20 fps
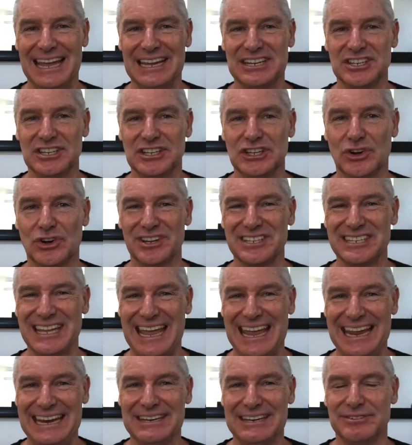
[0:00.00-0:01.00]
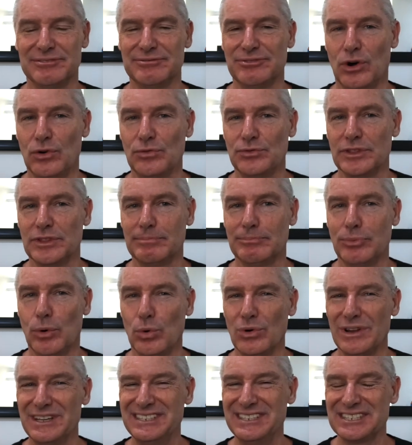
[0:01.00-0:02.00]
actually got his hand involved with the
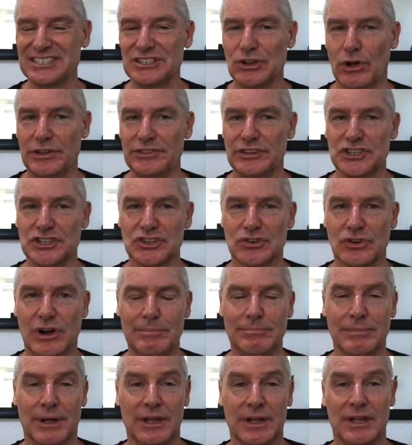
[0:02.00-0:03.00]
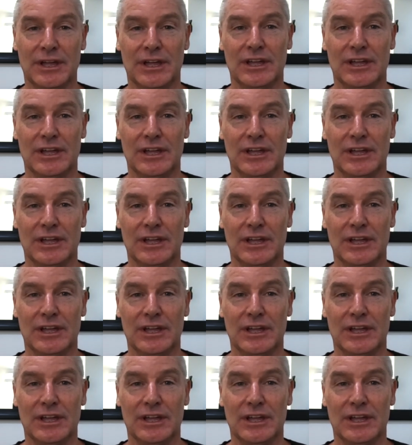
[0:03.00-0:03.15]
ball inside the scrum.